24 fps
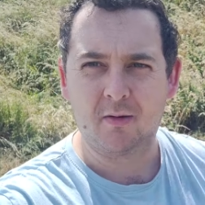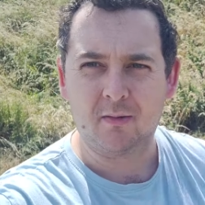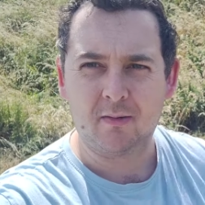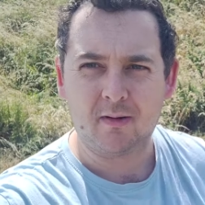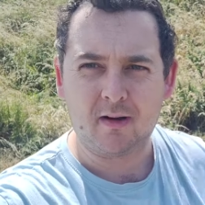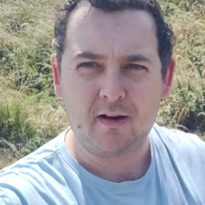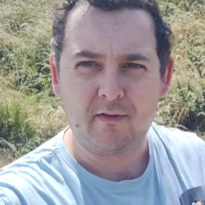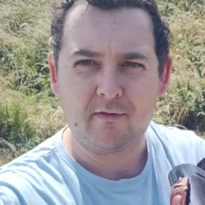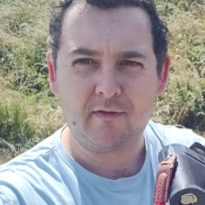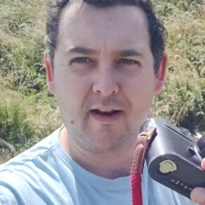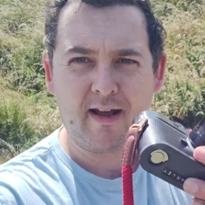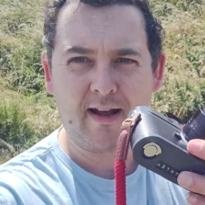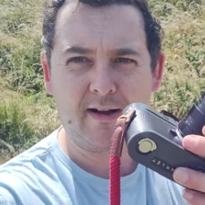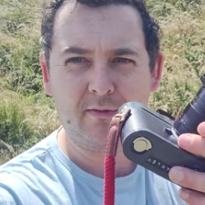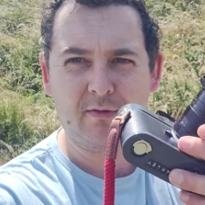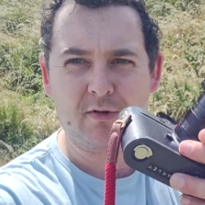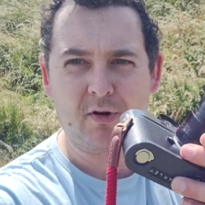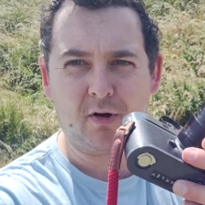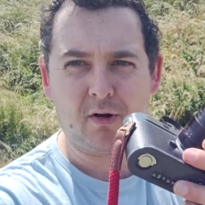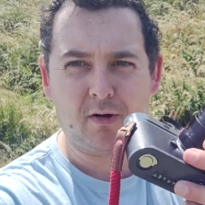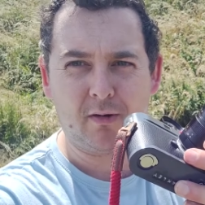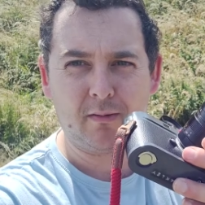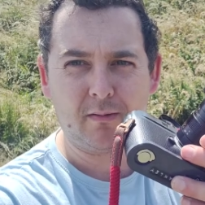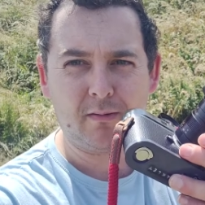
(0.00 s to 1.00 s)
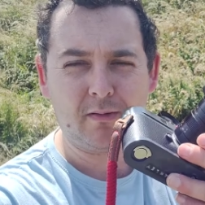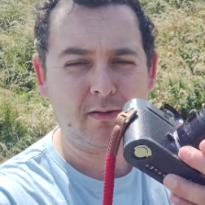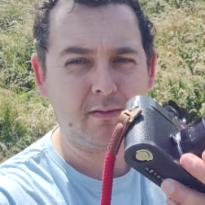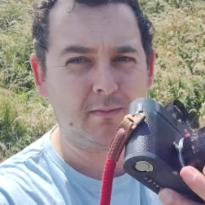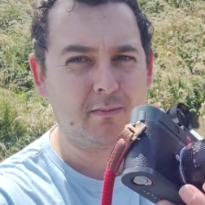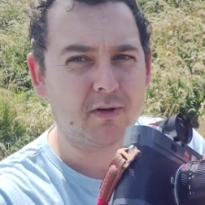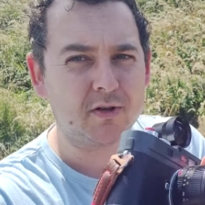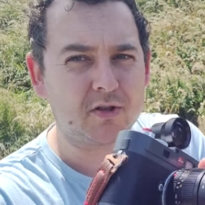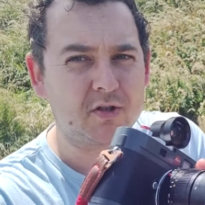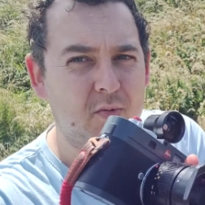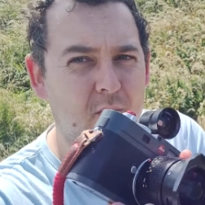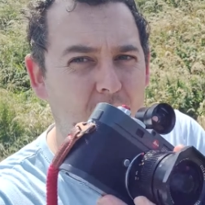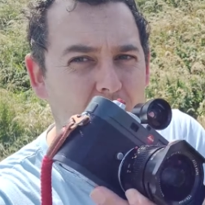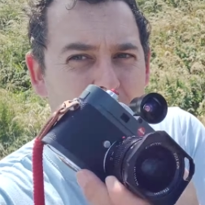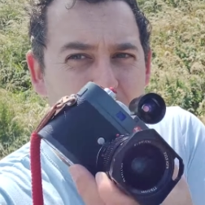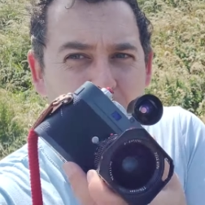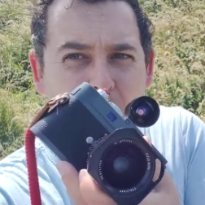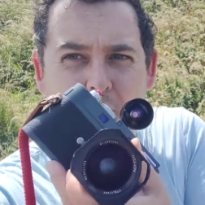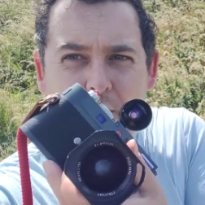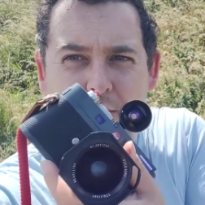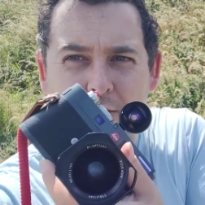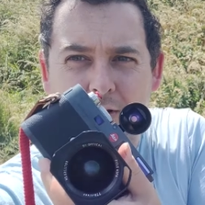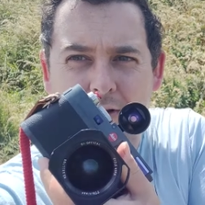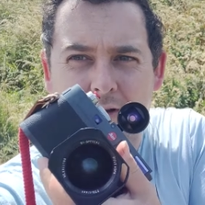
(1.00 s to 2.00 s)
So I've now got my
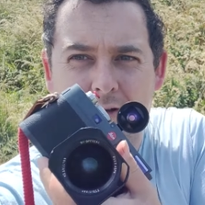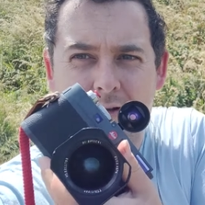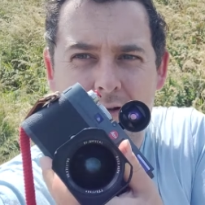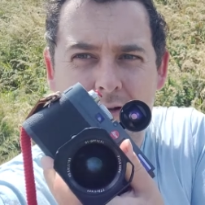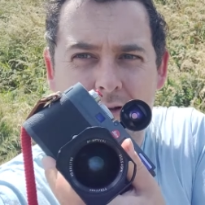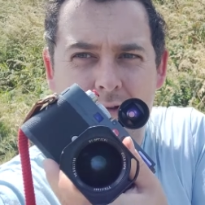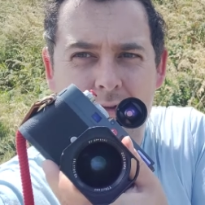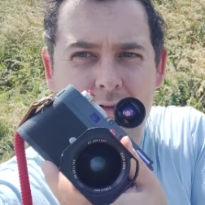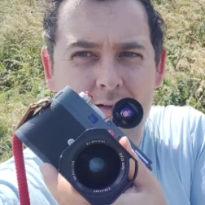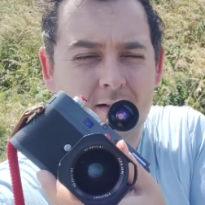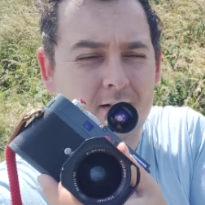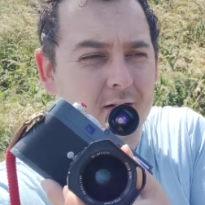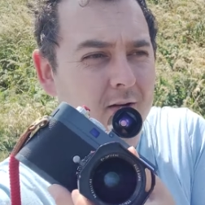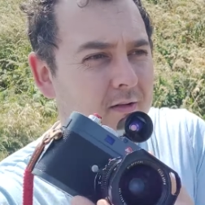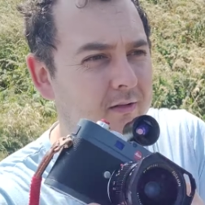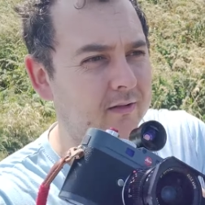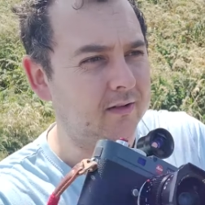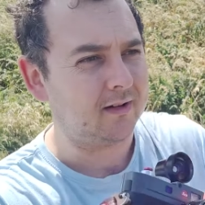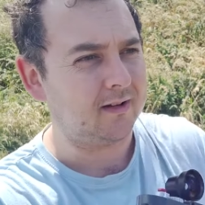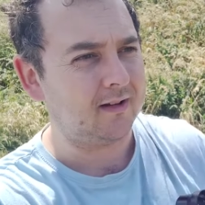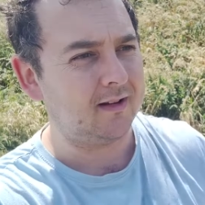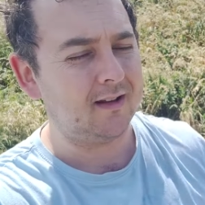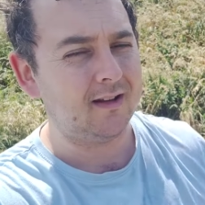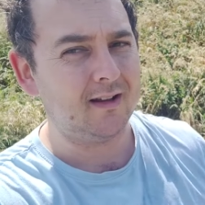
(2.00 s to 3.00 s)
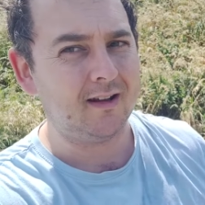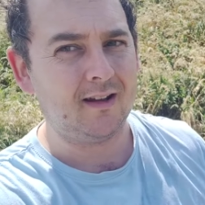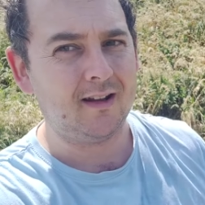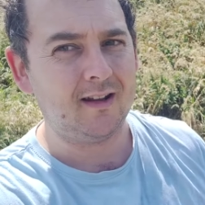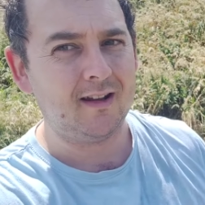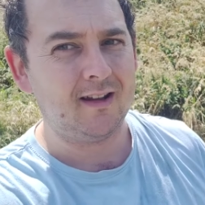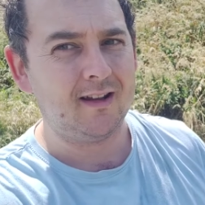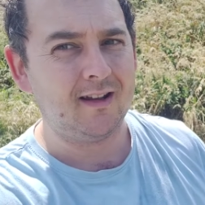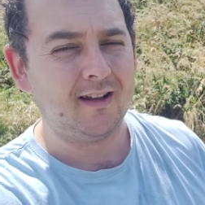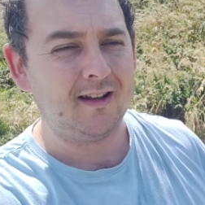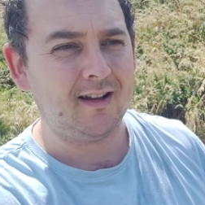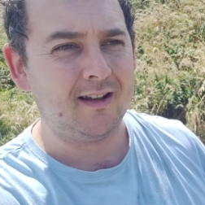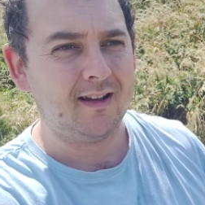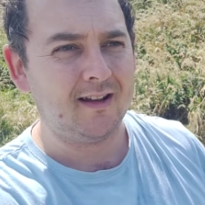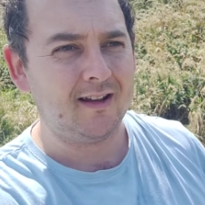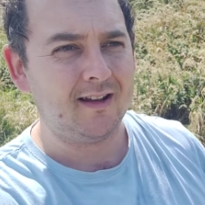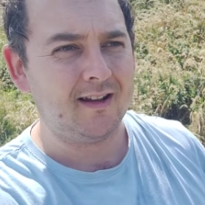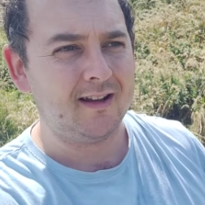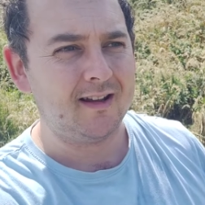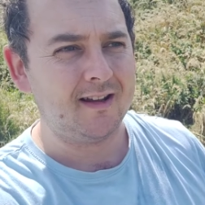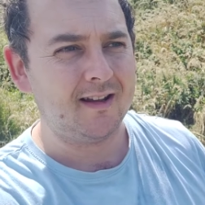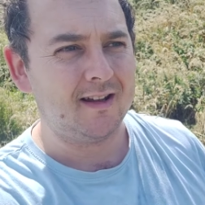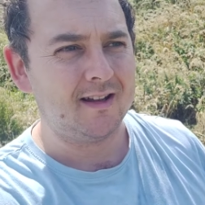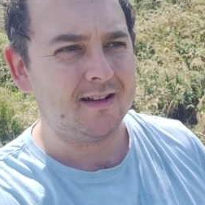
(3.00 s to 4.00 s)
21 on
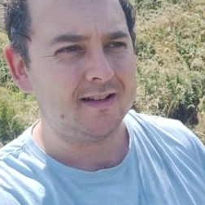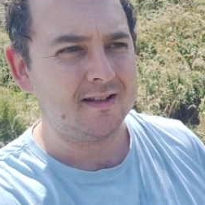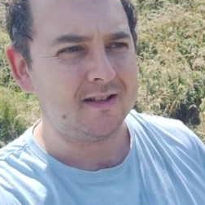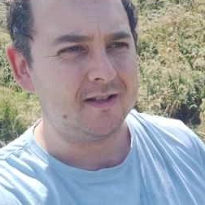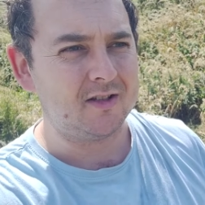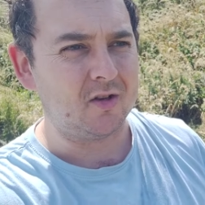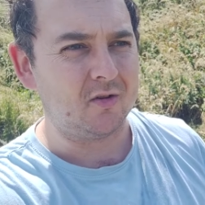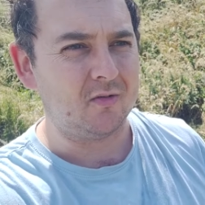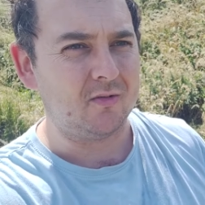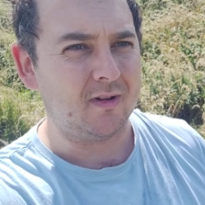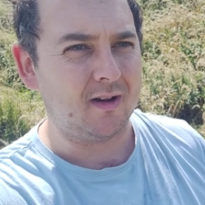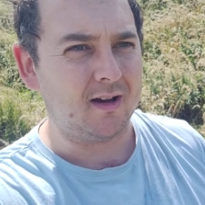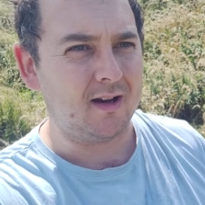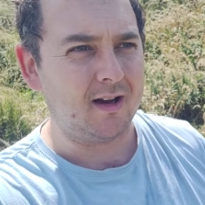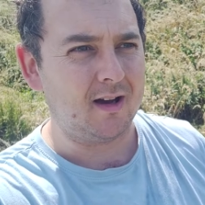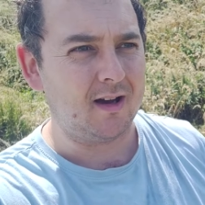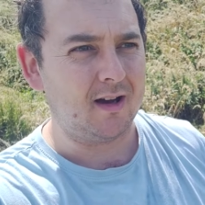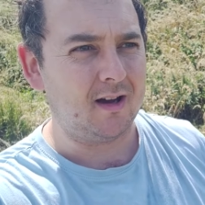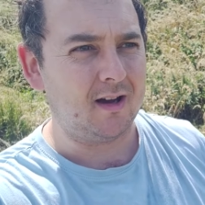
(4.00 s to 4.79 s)
to do